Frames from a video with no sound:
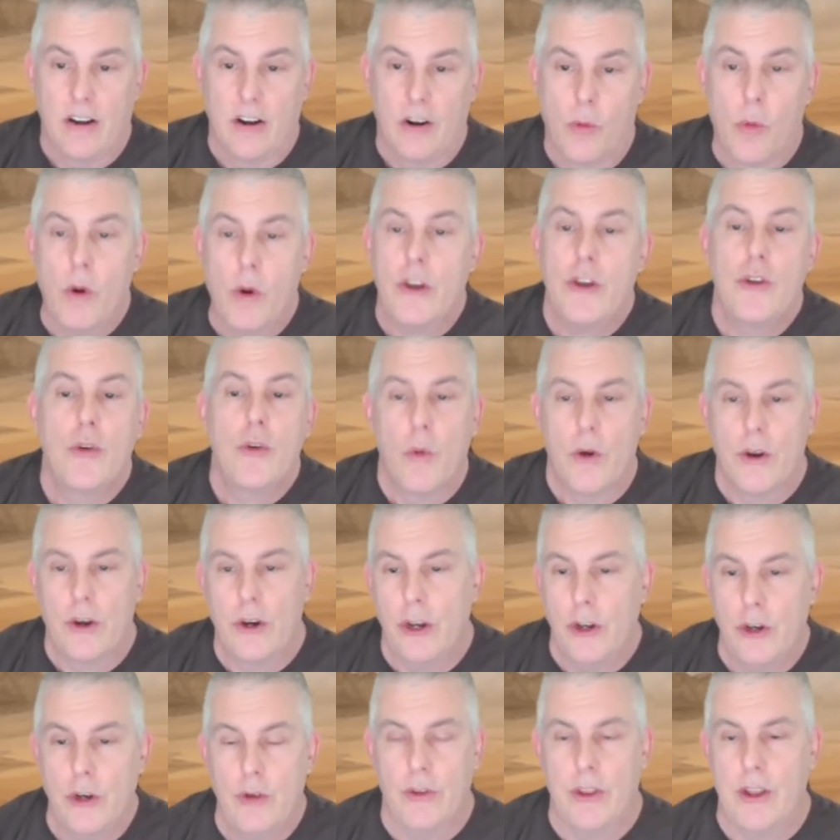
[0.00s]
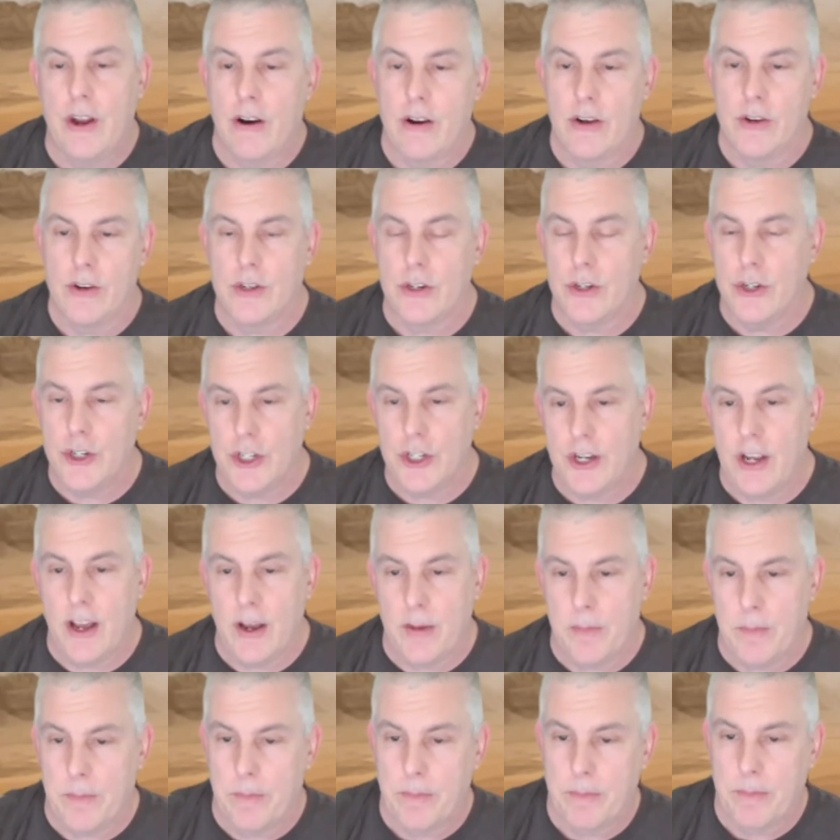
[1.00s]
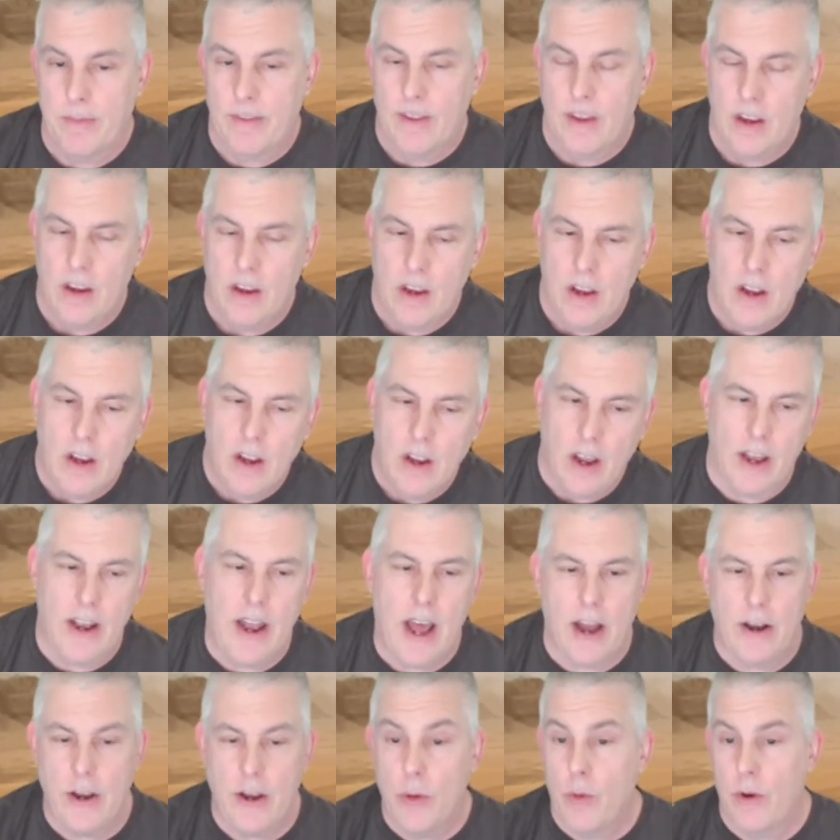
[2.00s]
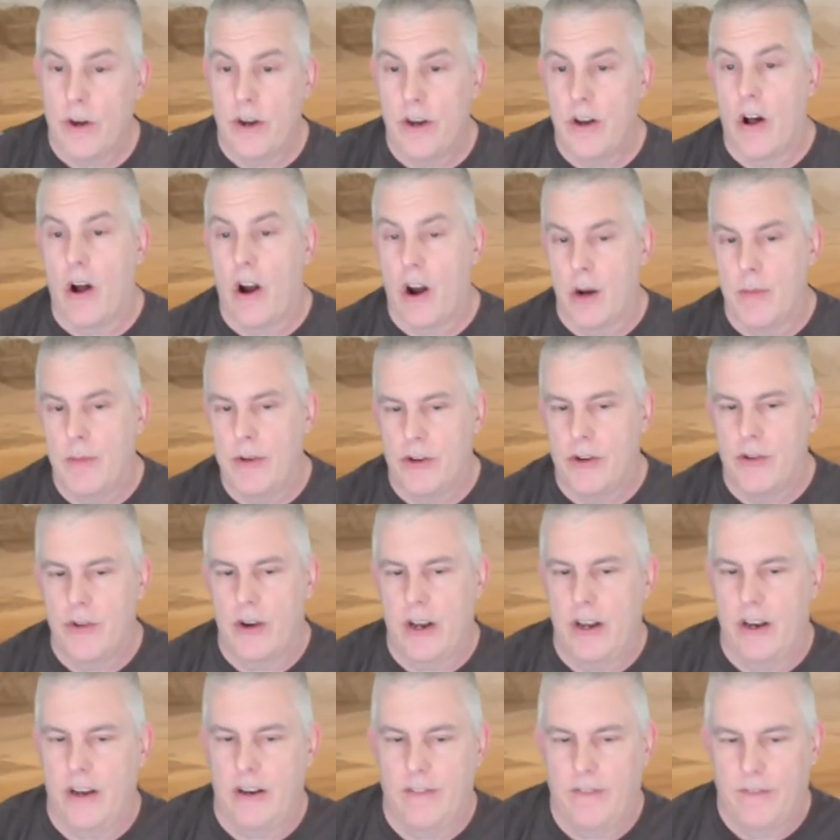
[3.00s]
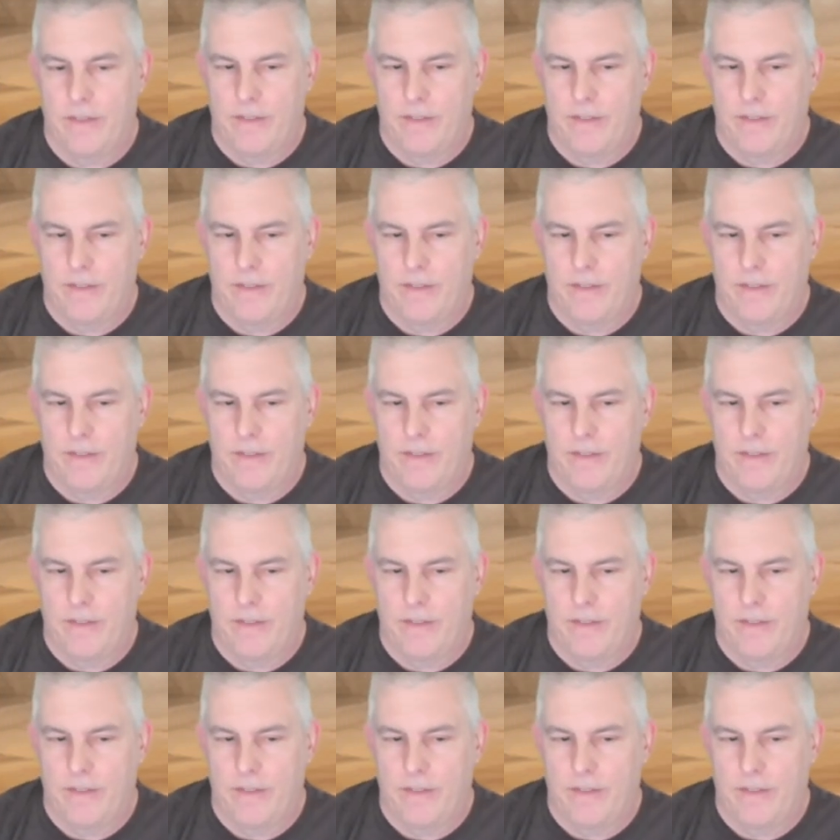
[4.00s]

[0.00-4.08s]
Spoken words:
what you wanted to do there as a GM and how do you wanted to arbitrate it.